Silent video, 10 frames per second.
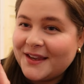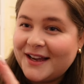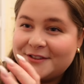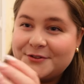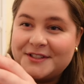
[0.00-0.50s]

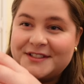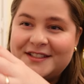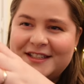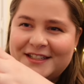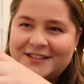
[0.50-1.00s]
as you can
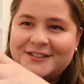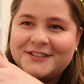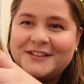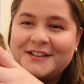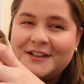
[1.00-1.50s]
see, it's
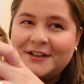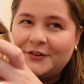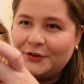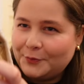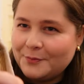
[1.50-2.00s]

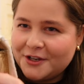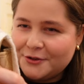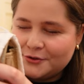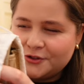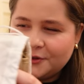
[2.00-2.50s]
not my
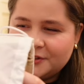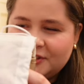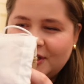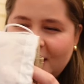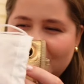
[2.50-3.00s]
usual
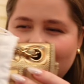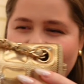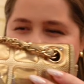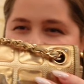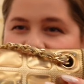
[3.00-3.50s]
style, but
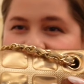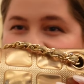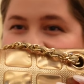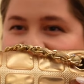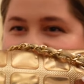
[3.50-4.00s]
I
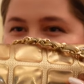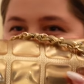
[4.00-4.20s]
think it is